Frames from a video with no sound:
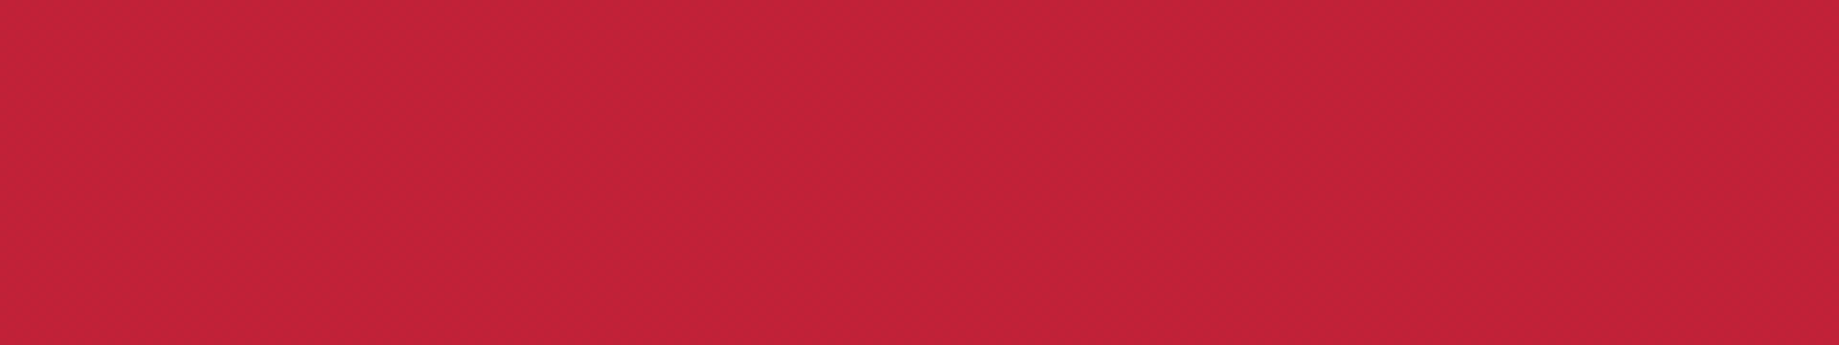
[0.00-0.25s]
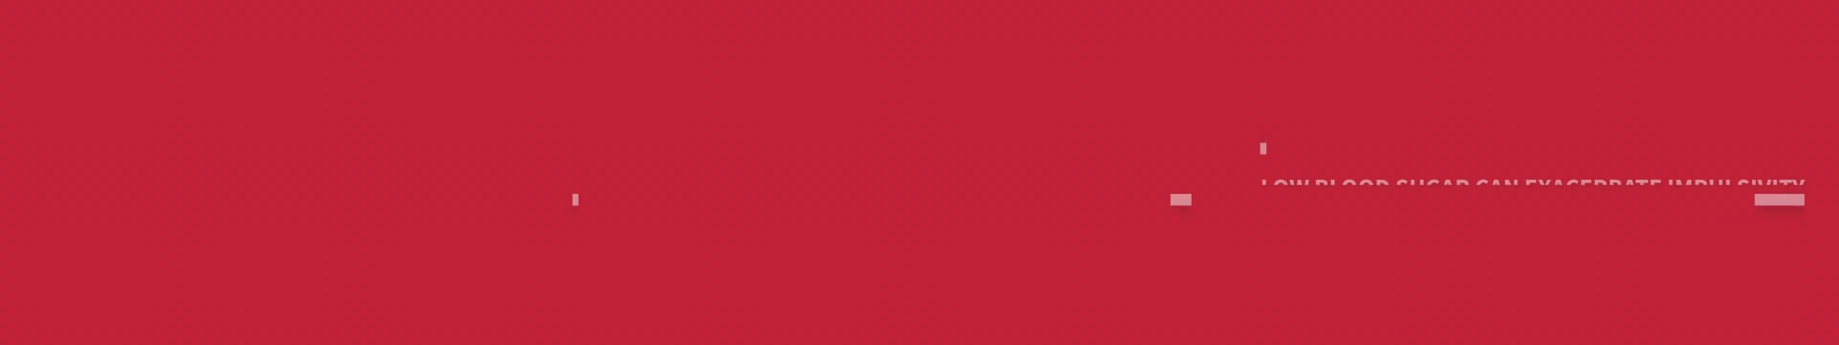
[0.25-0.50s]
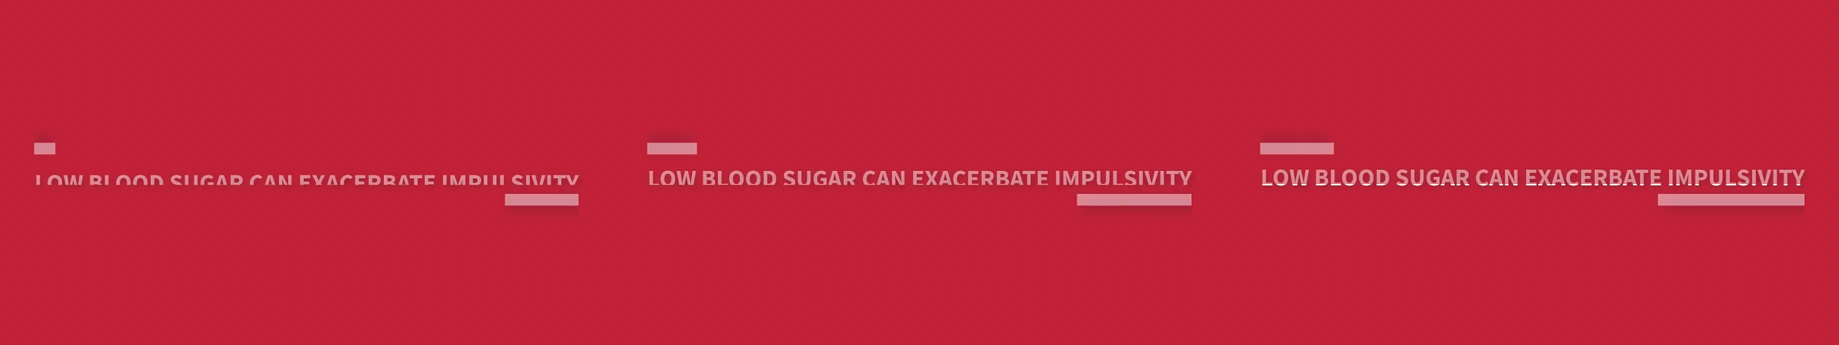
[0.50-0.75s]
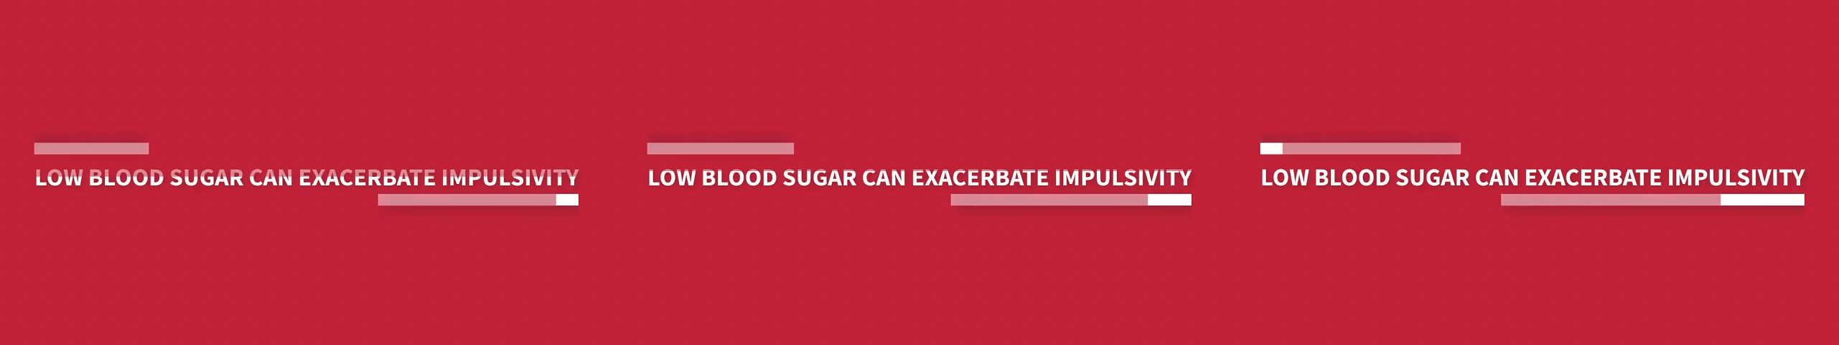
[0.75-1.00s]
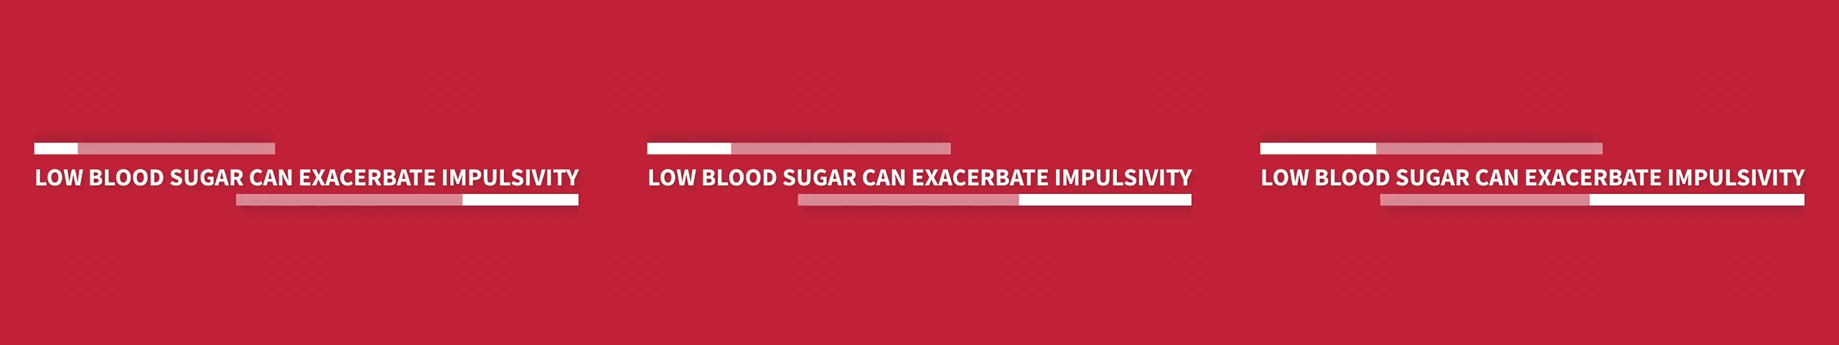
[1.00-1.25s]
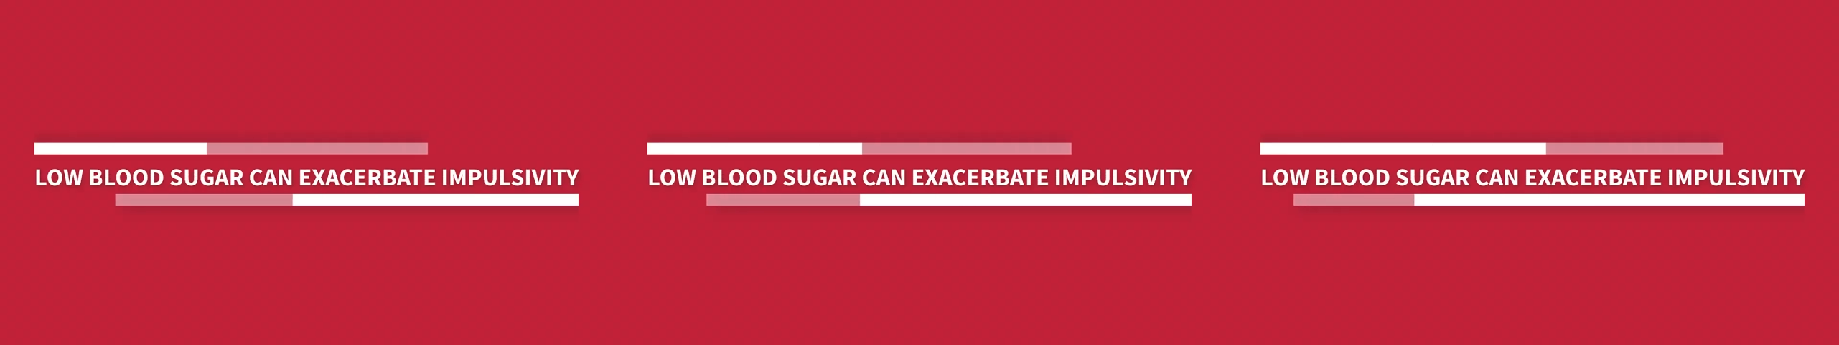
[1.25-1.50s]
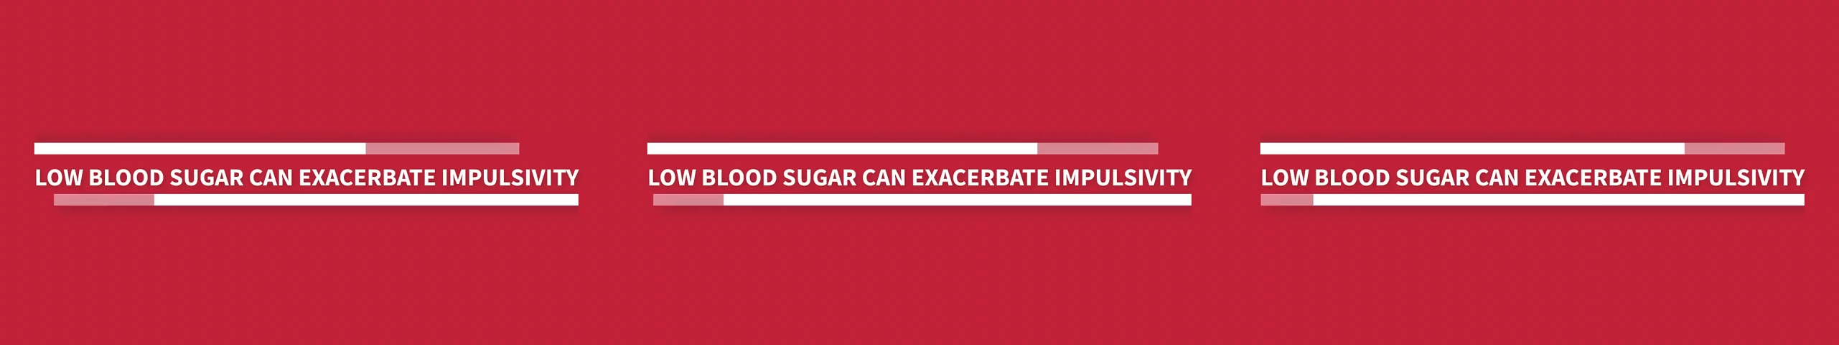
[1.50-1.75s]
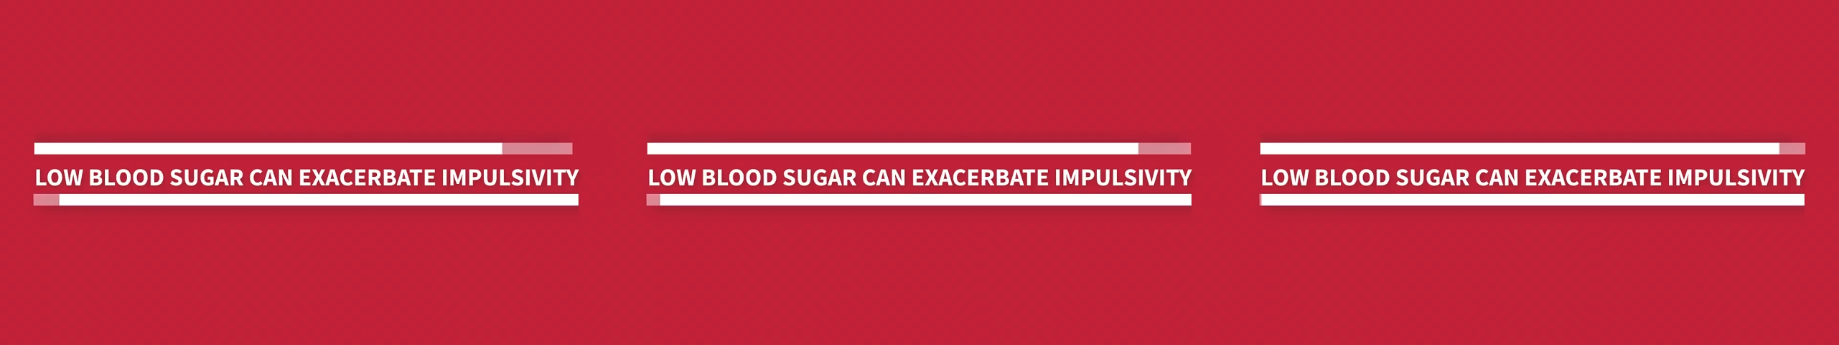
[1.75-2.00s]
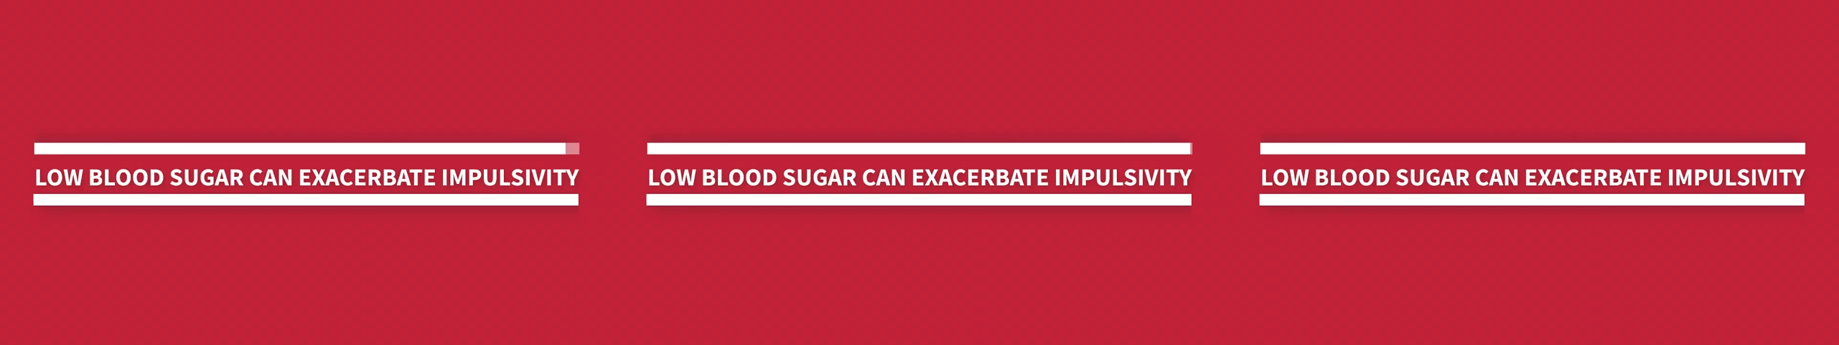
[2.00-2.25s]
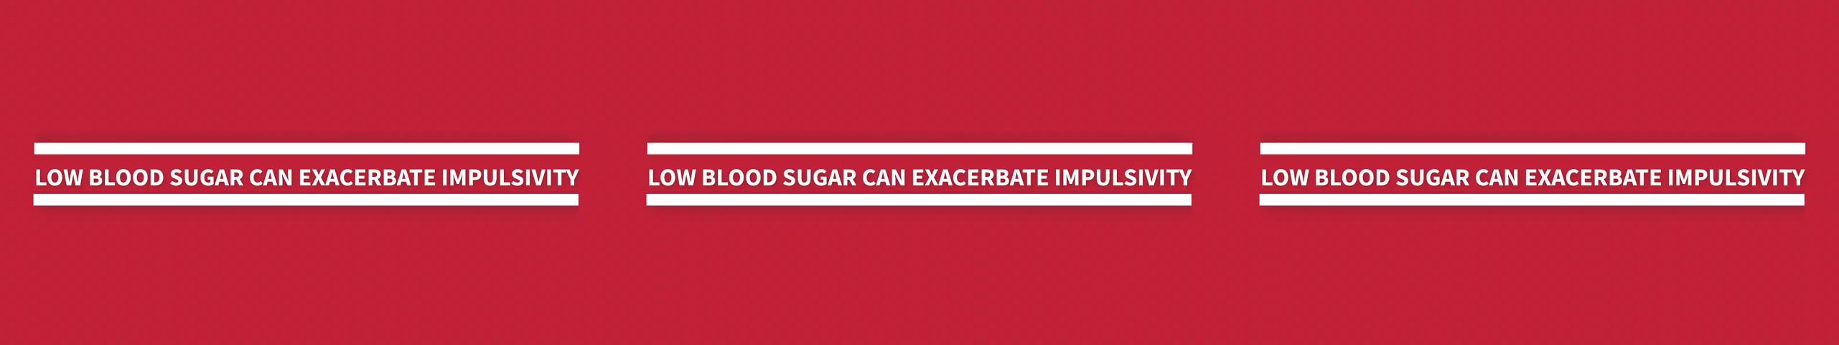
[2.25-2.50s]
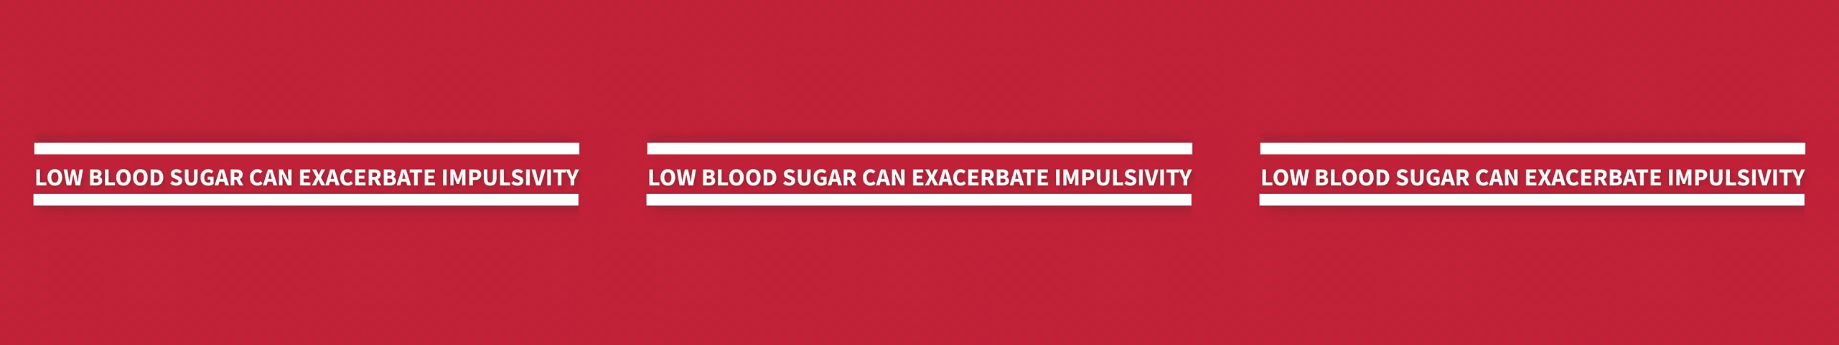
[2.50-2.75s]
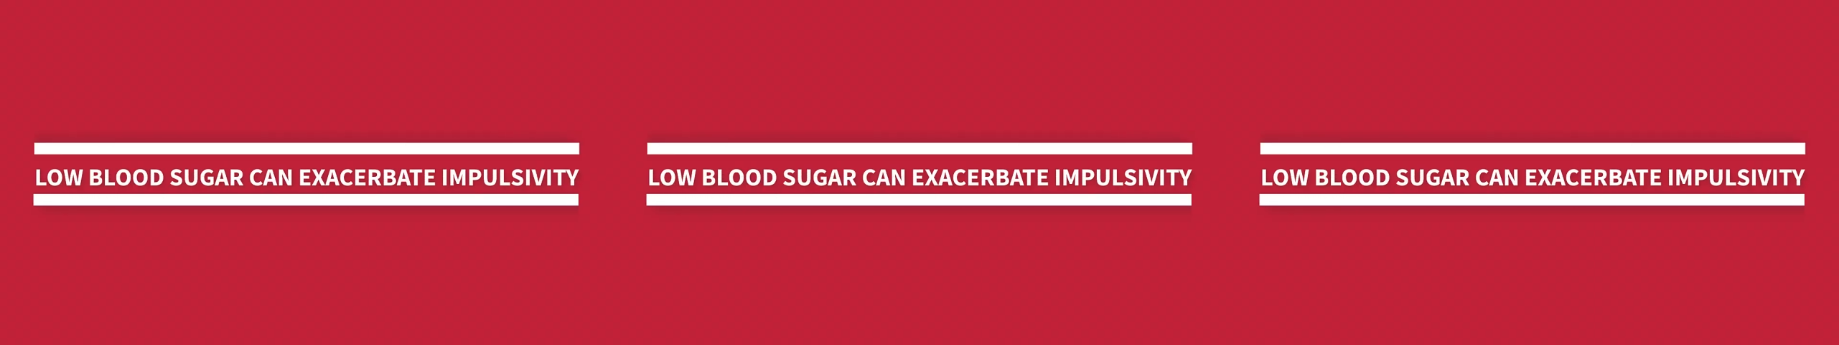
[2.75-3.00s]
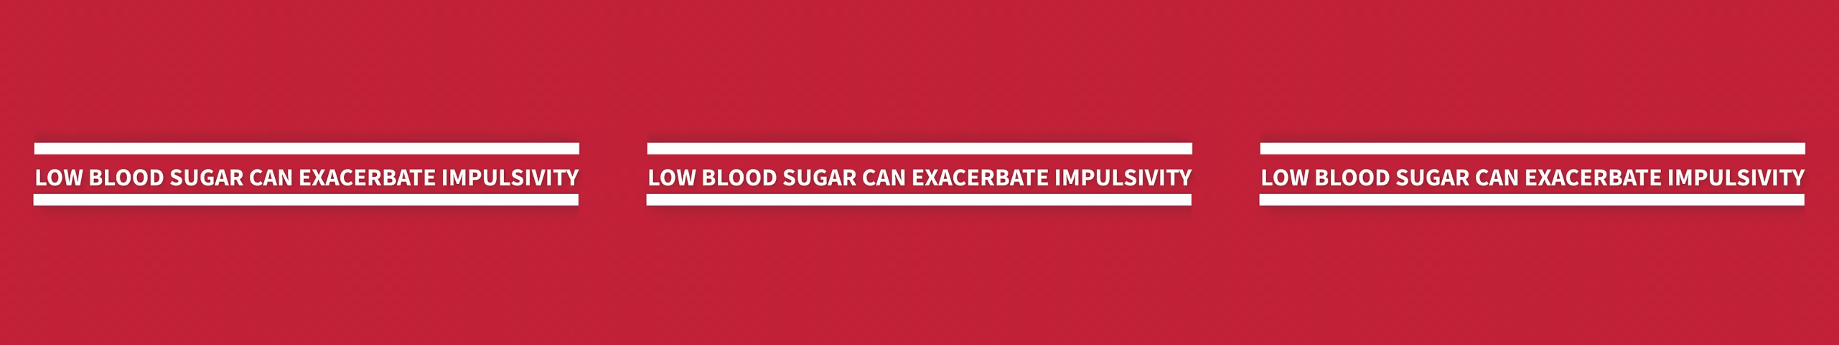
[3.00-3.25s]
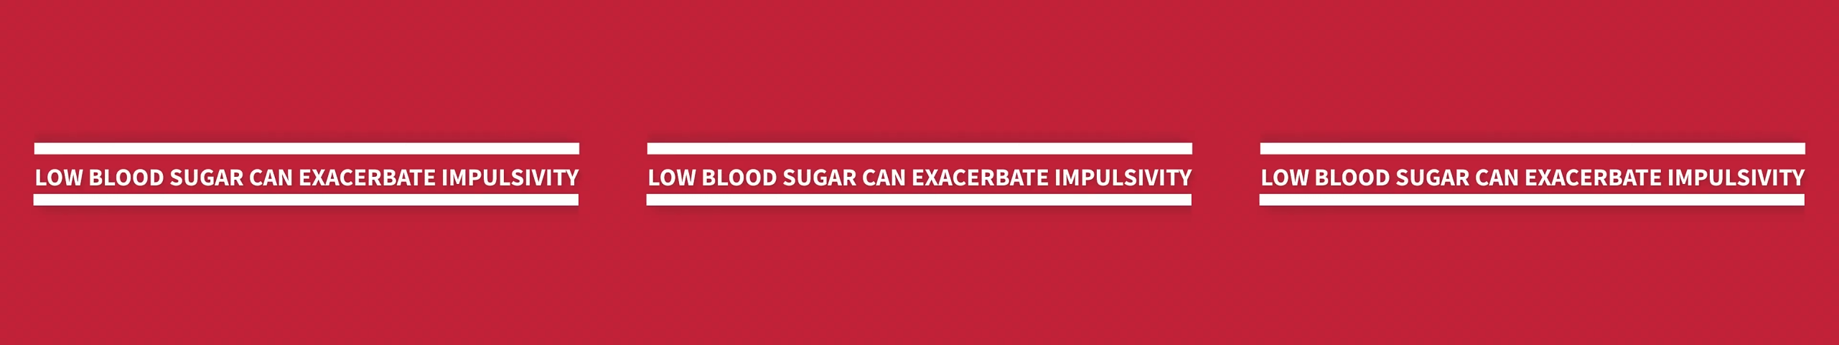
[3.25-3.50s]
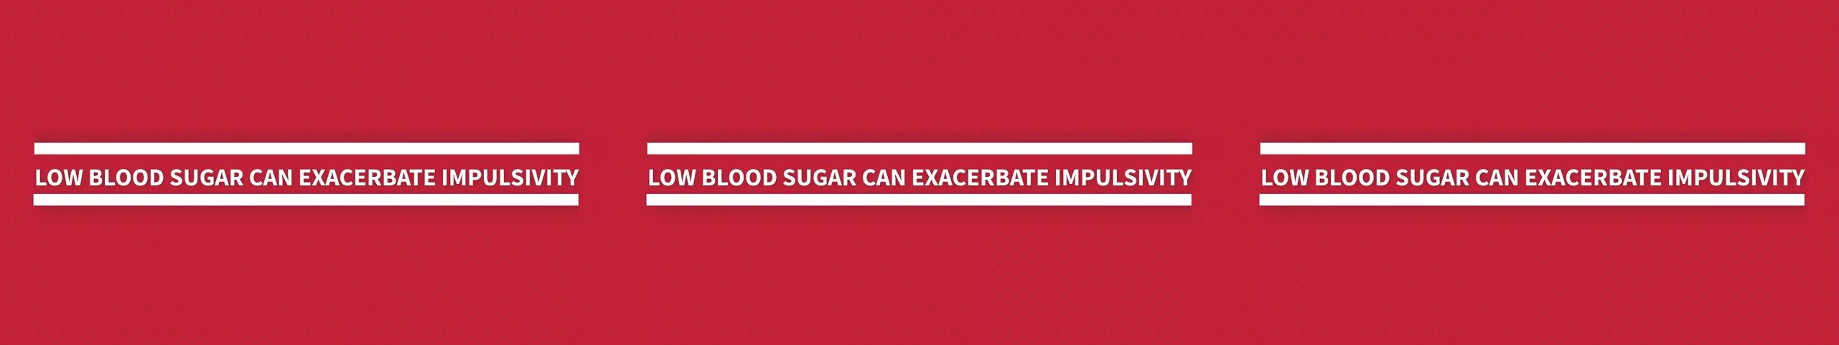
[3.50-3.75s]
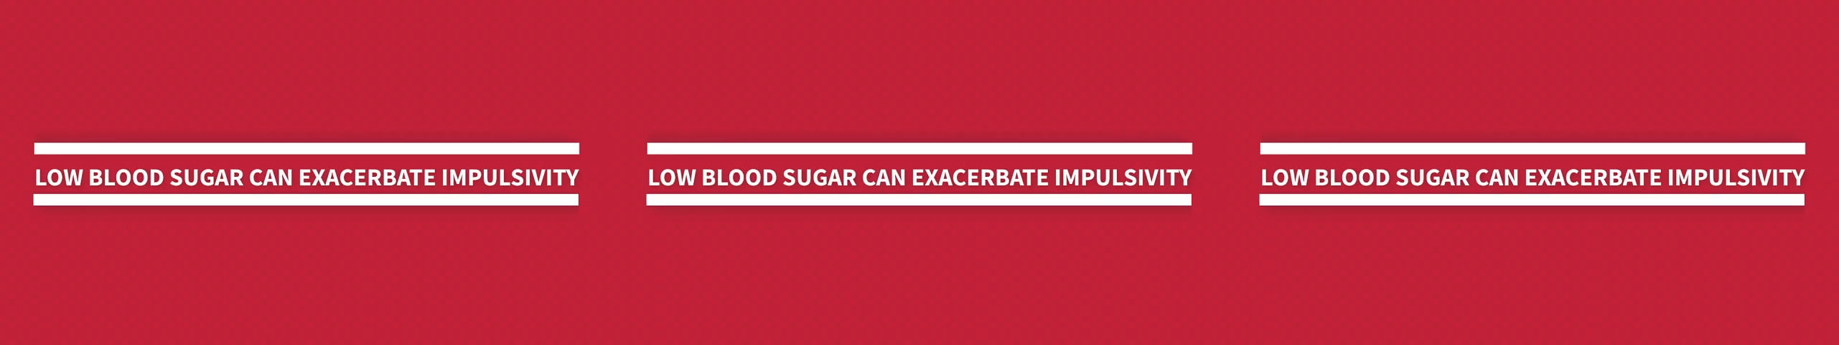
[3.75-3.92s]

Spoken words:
Nobody's mouth can be seen.